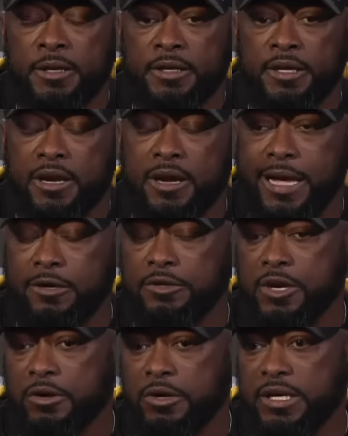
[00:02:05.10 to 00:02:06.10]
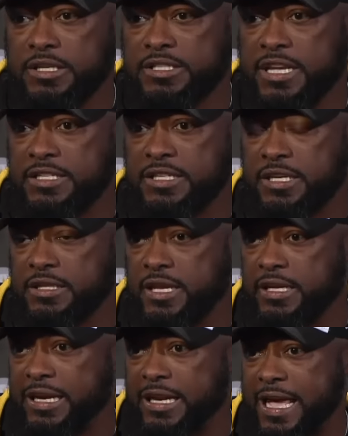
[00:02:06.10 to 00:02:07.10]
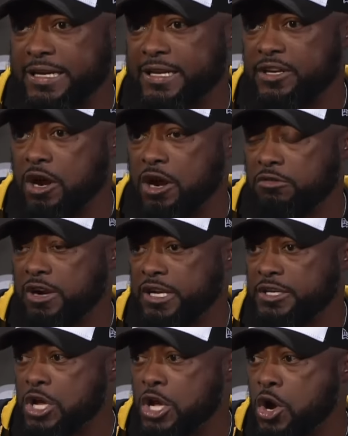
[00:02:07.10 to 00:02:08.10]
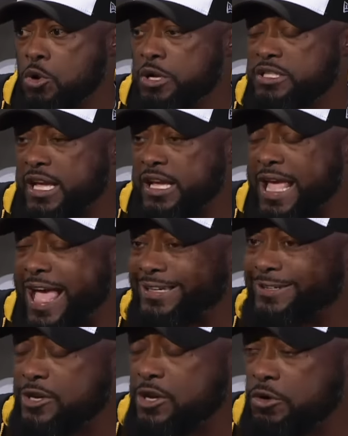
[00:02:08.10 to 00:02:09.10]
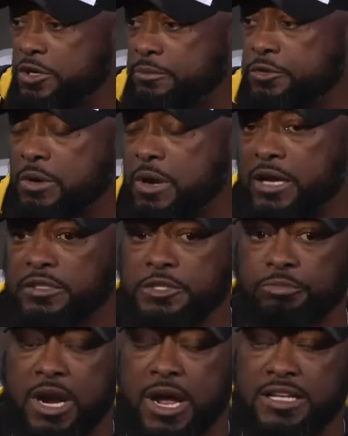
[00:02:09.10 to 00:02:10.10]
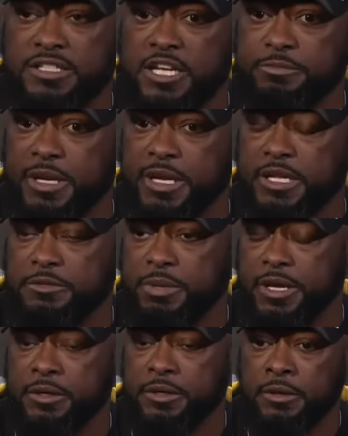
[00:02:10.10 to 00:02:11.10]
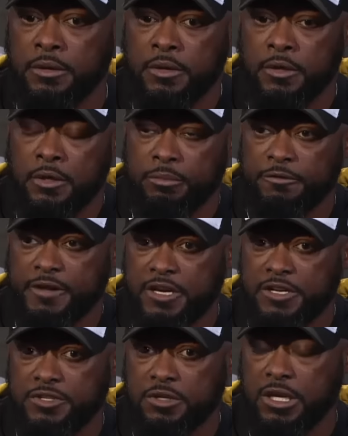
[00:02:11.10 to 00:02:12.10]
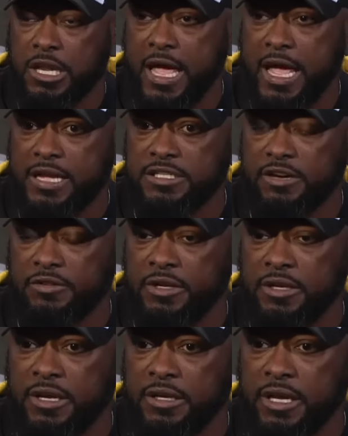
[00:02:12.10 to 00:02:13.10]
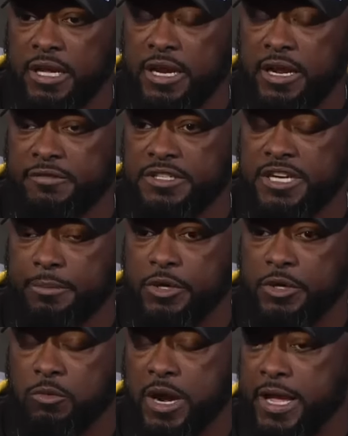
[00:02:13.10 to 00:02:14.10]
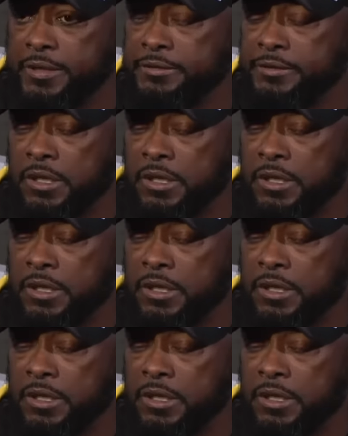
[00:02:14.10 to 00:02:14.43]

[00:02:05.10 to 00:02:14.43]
You know, I don't know that it says anything that I didn't already know as I got to know him throughout this process, man. He's been professional in class at every step of the way.